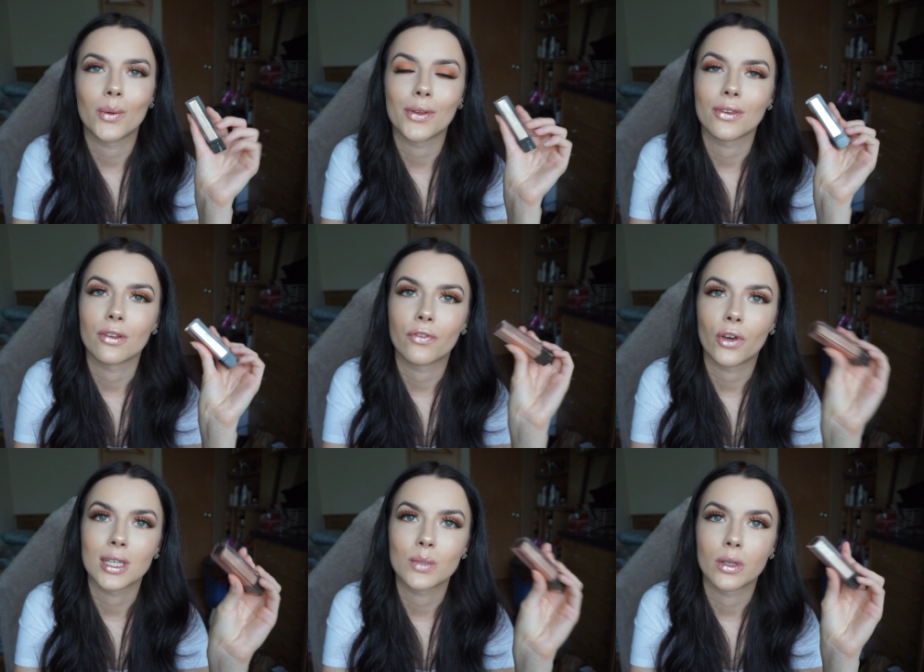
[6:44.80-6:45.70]
is the
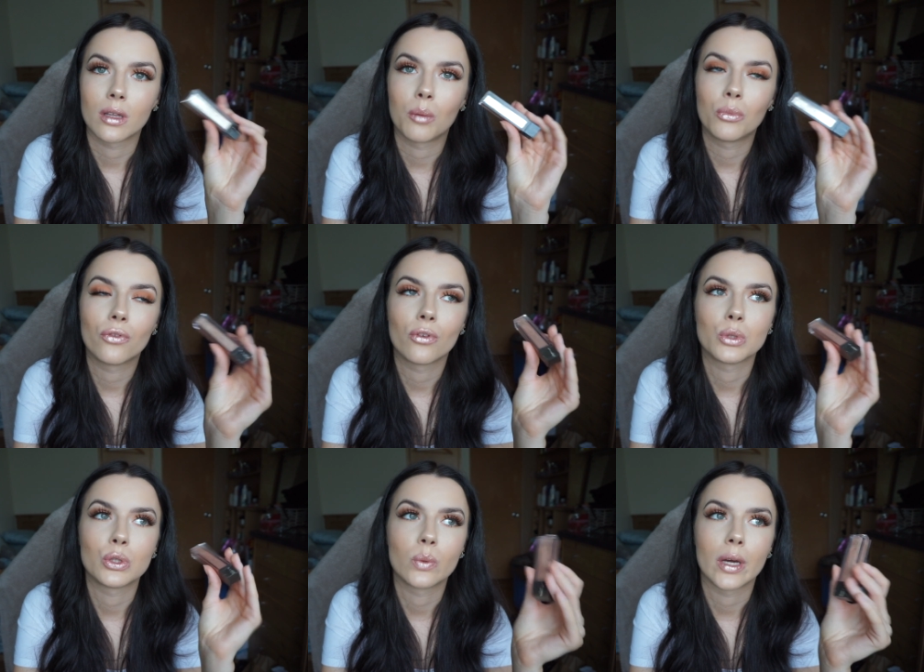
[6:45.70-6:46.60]
first one that I bought from
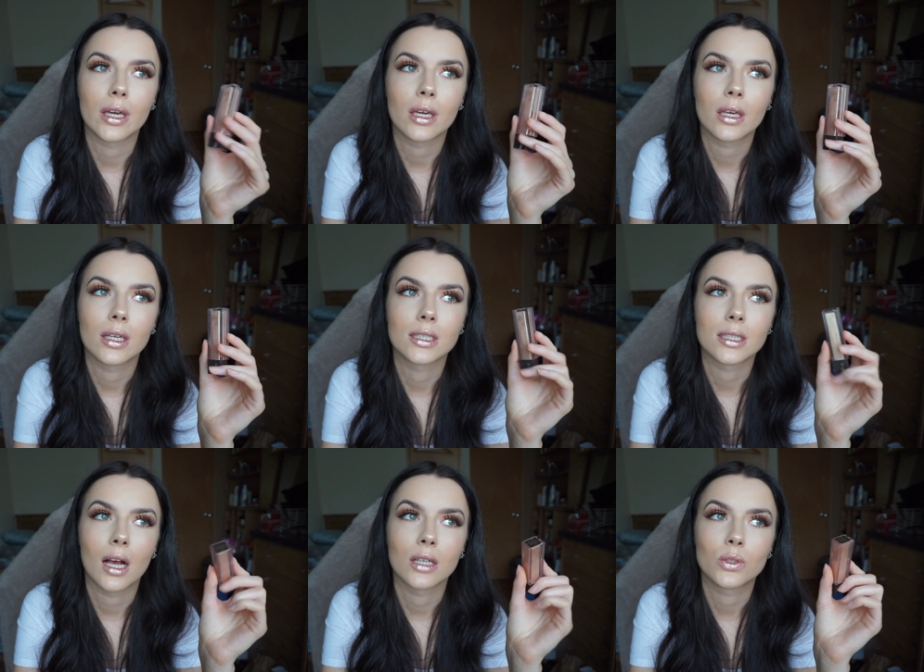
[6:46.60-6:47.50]
Jouer because
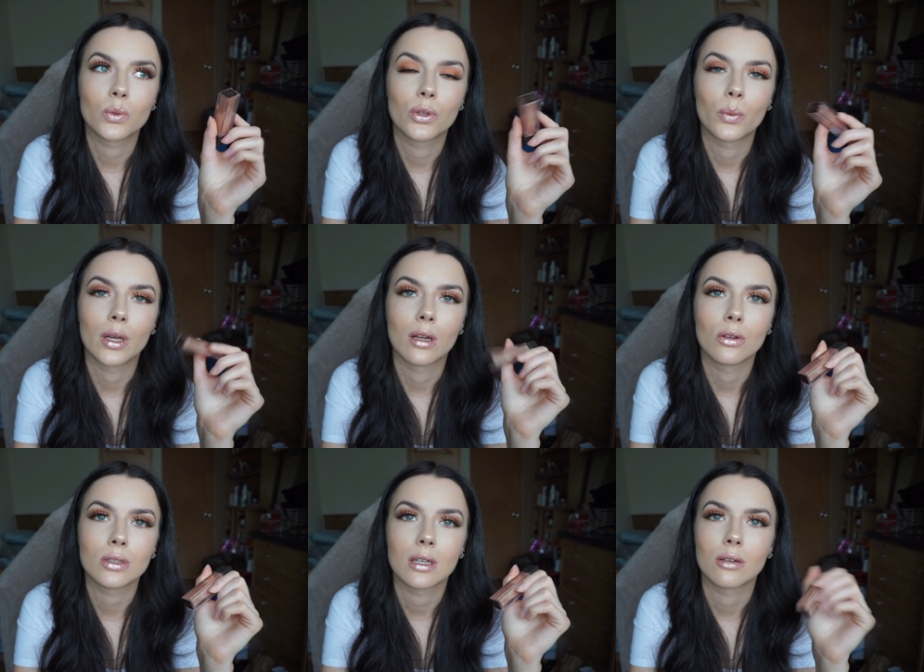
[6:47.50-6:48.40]
I saw the way it
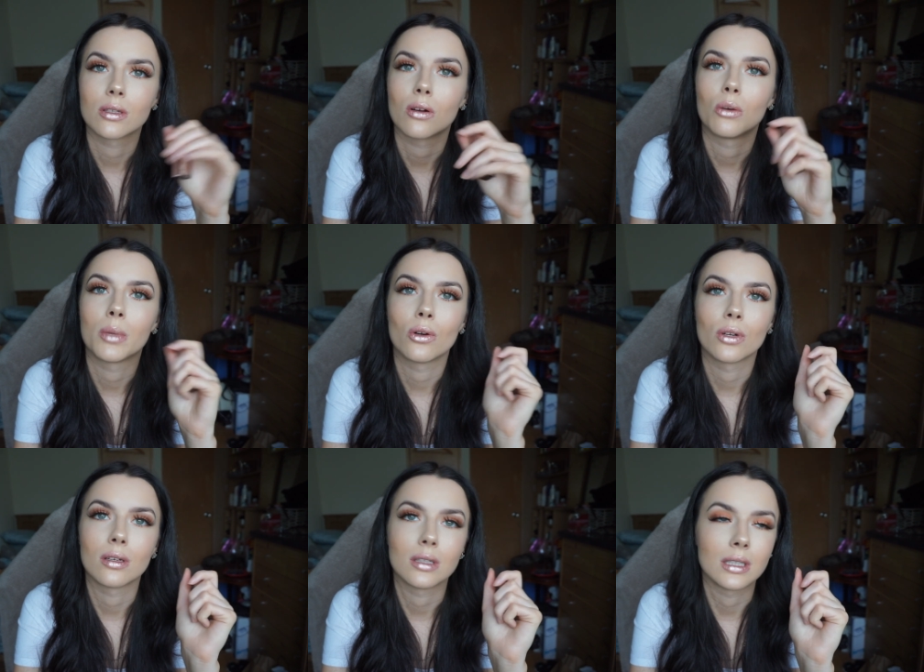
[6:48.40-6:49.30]
looked and I was like oh my god
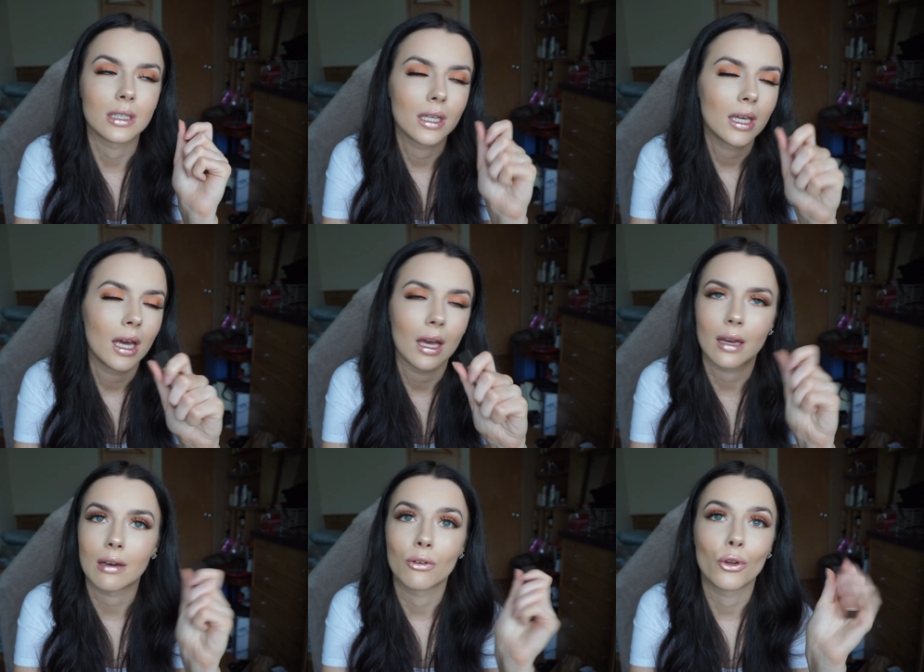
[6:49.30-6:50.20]
I need it
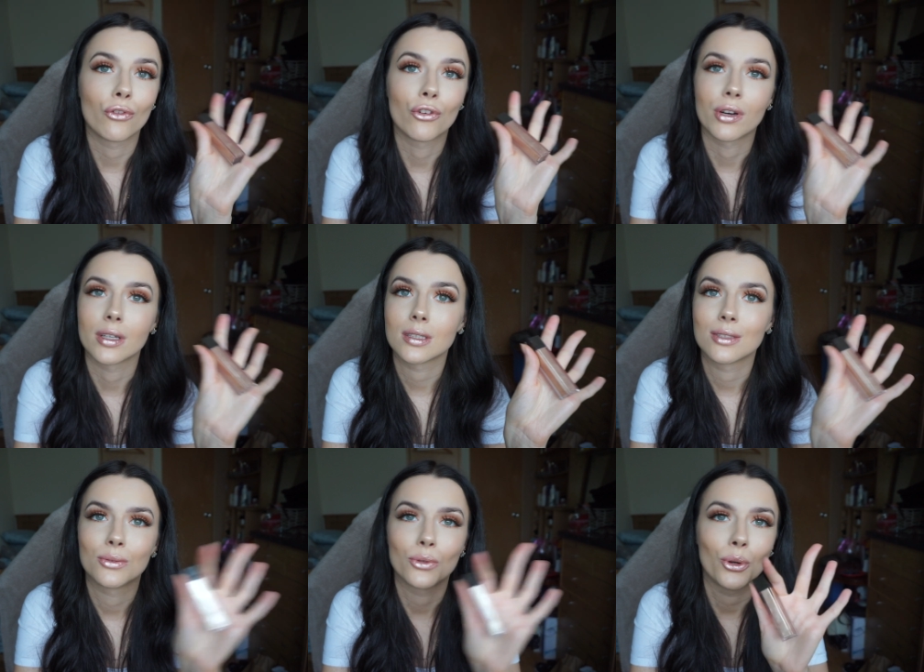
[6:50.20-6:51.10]
and no regrets
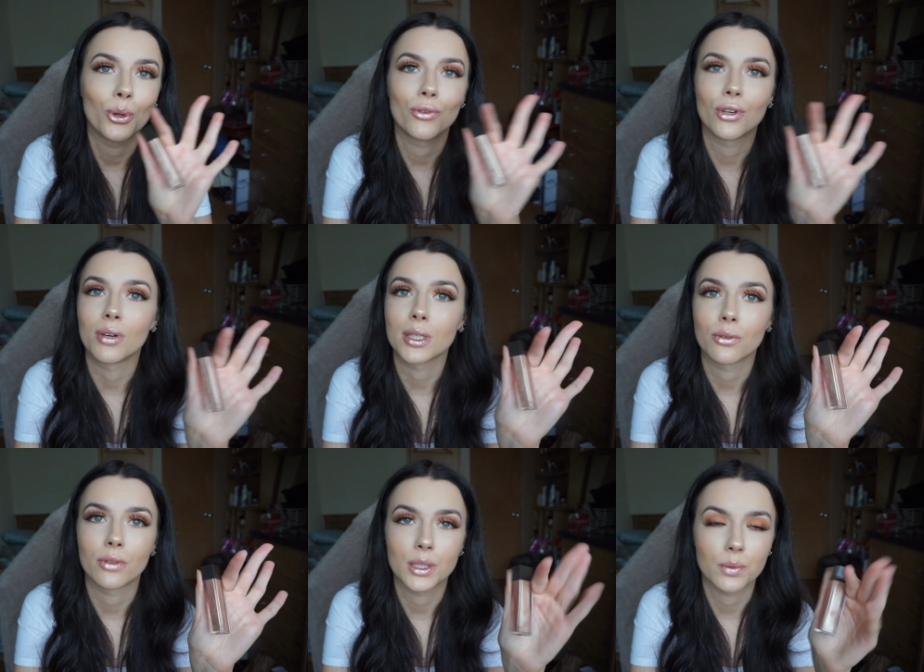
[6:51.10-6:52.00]
no regrets
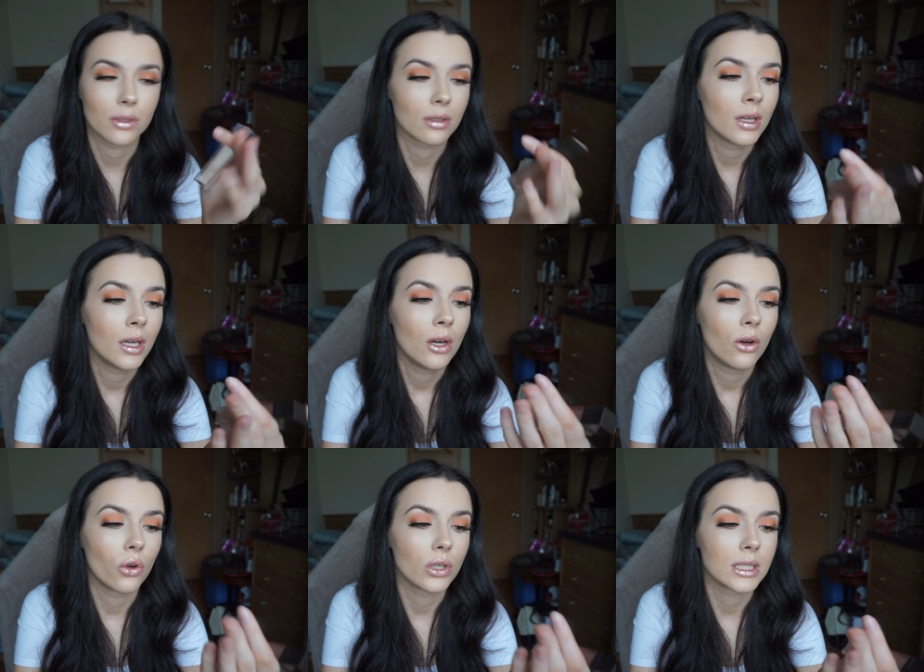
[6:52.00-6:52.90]
on this one
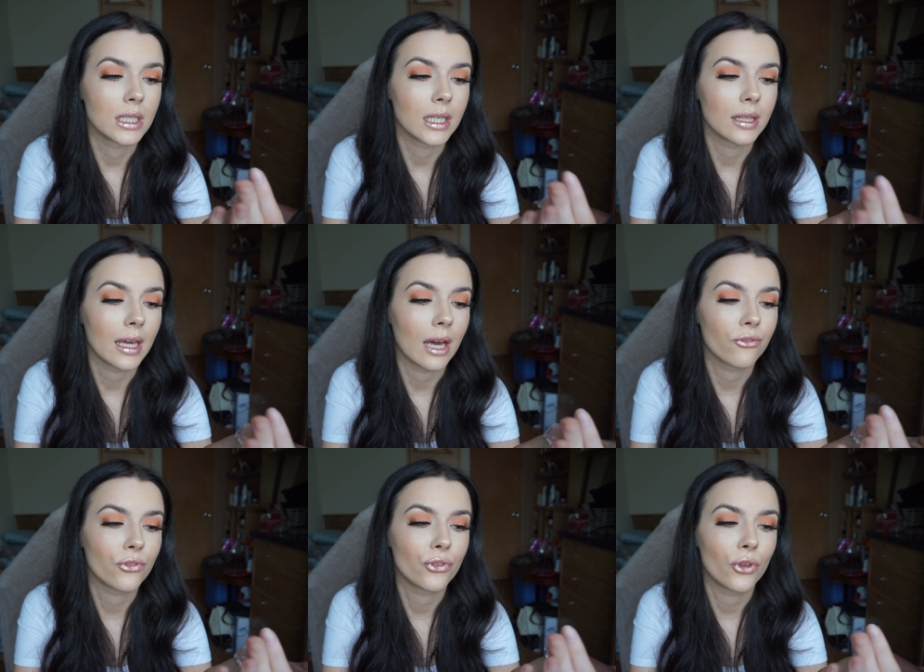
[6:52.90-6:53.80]
honestly they have
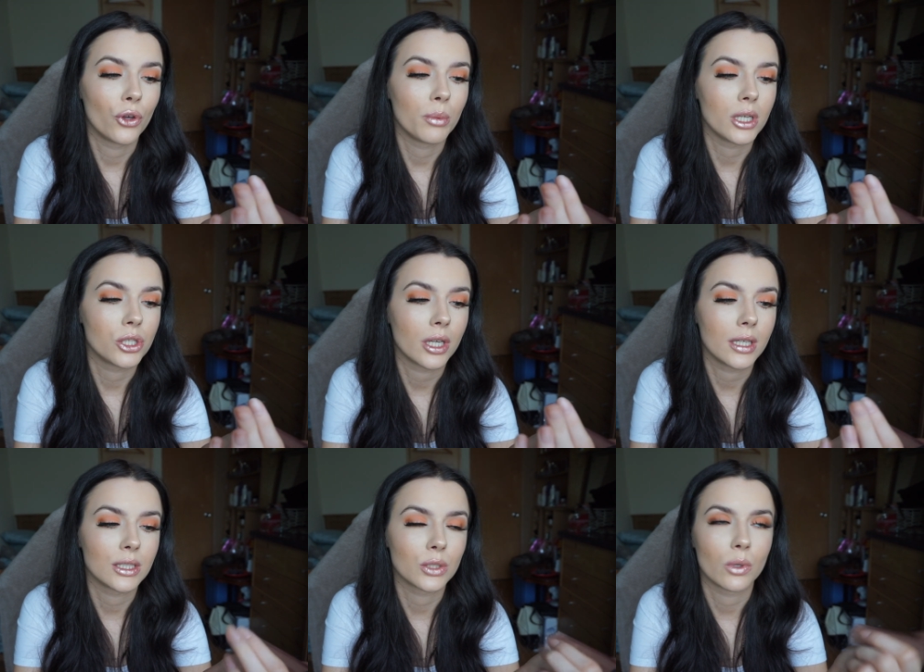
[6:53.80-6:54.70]
so many
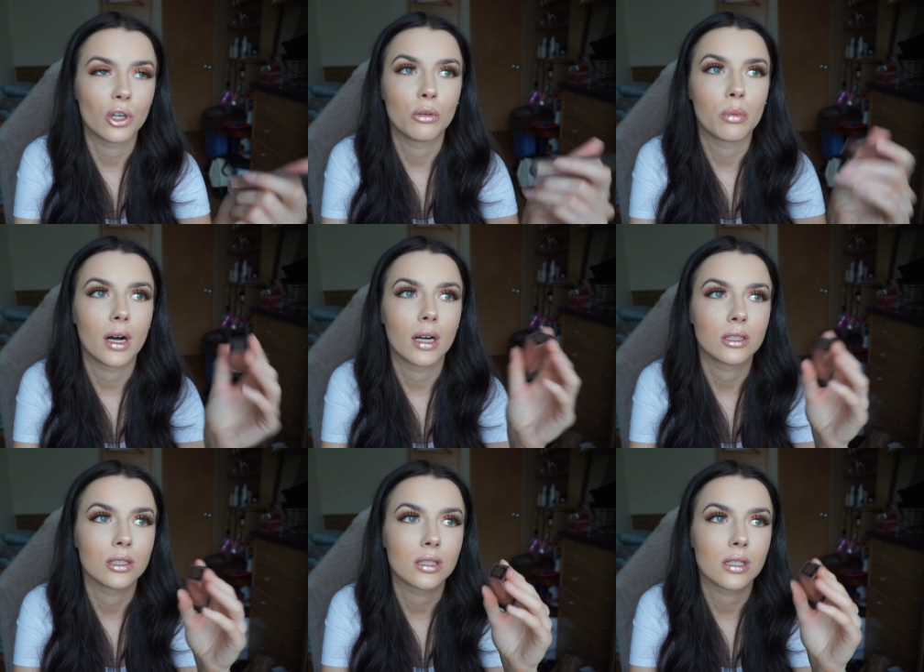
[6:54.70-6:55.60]
shades as well but I
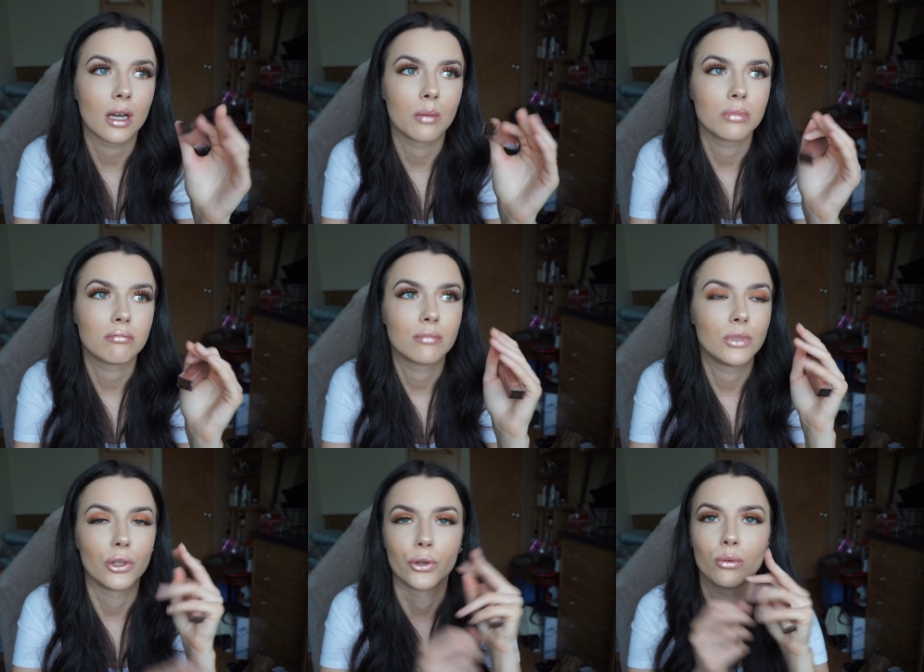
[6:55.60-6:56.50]
just I'm
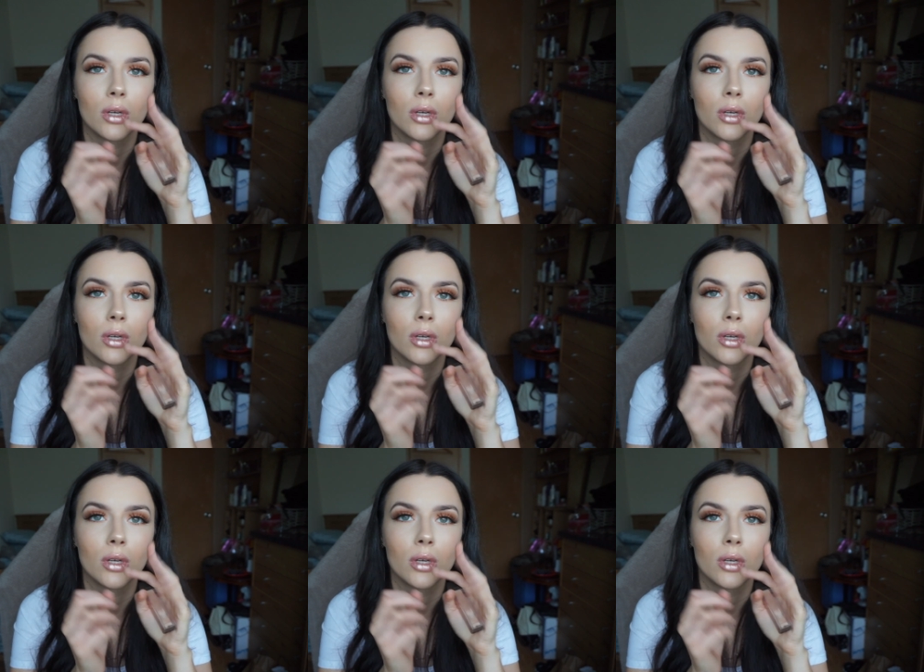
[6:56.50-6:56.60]
you know